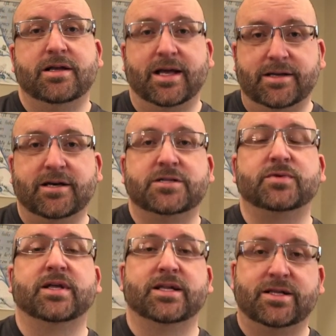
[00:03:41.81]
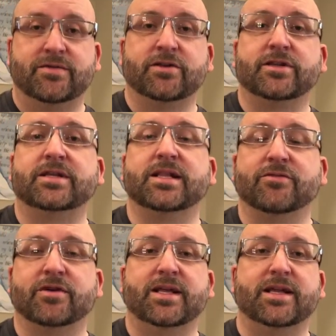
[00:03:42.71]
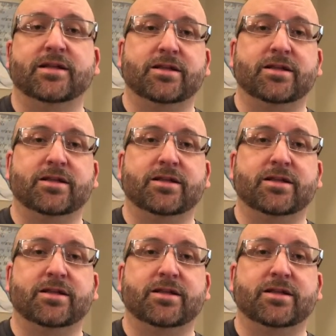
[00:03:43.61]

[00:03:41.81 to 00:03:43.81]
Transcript: get in touch with us if there's a delivery needed.